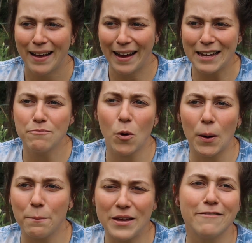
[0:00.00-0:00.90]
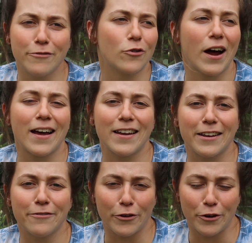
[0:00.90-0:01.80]
I get more beet
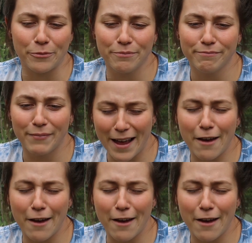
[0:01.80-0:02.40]
variety for my